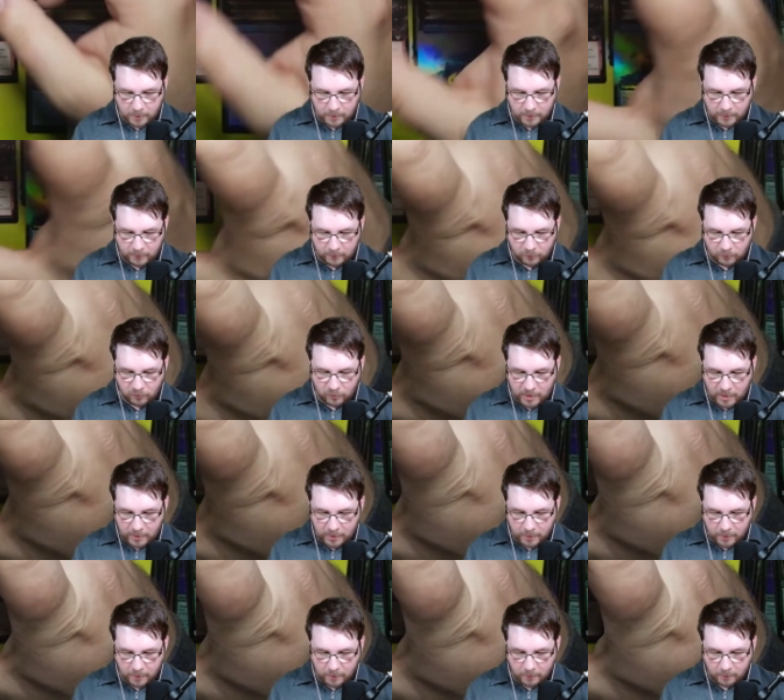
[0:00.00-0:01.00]

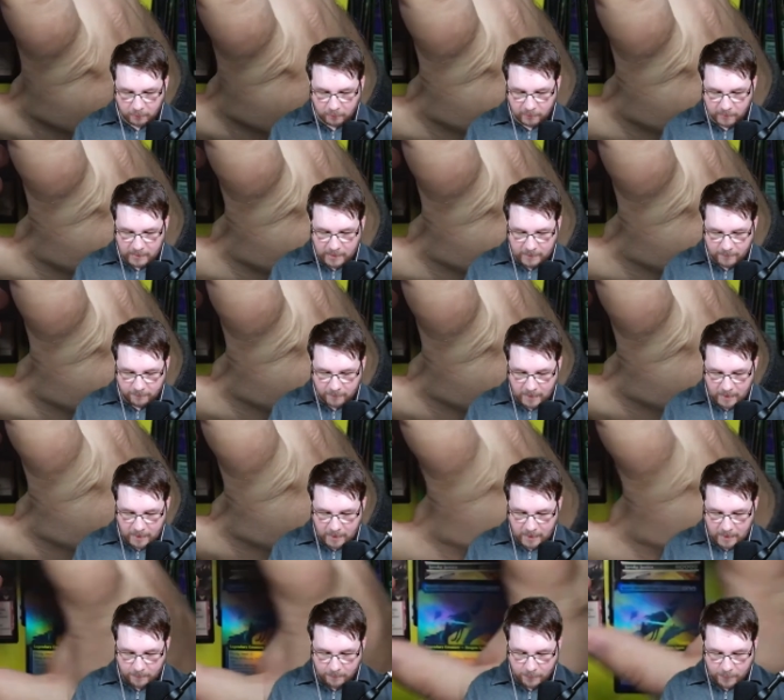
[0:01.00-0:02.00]
Ijano, Seat of the
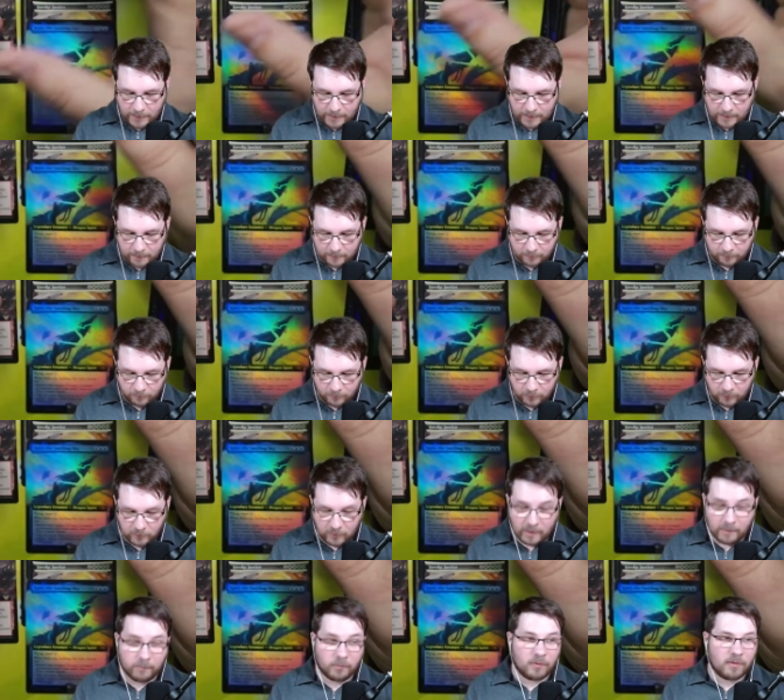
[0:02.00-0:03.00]
Empire. It's first
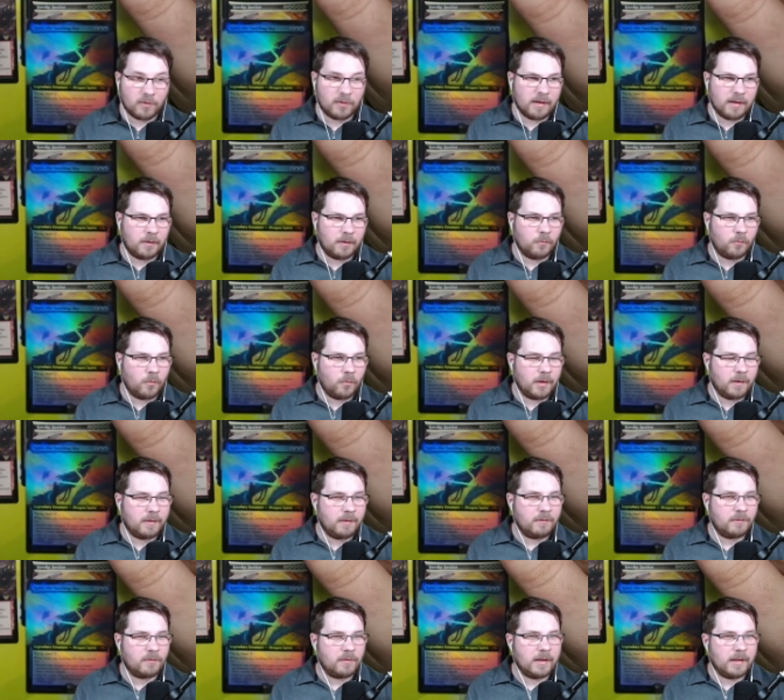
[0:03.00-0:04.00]
time seeing one of
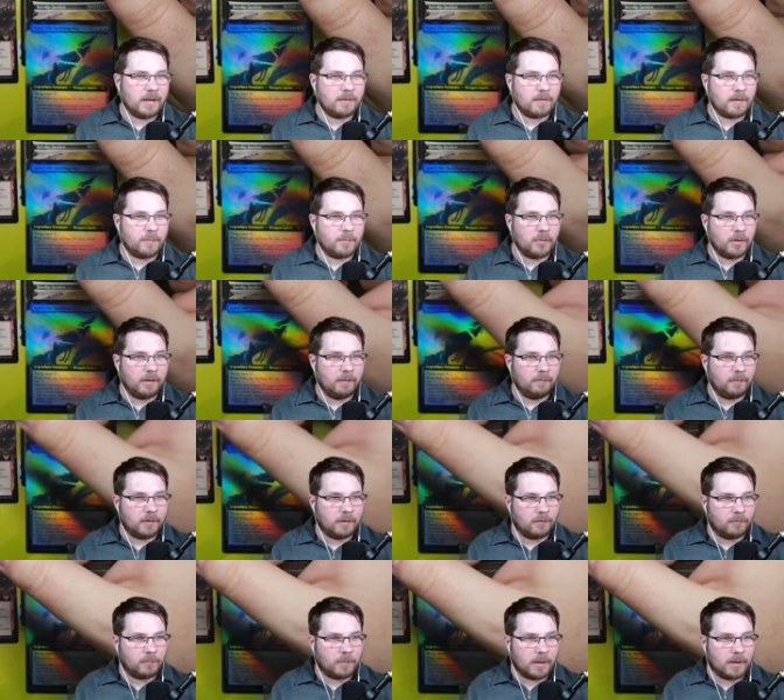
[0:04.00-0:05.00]
these lands, I believe, in
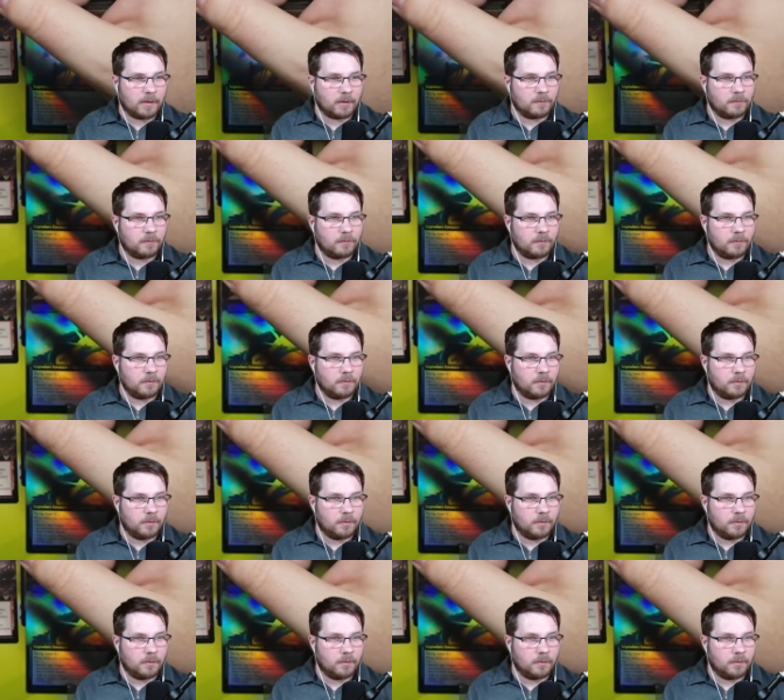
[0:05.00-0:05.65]
this box.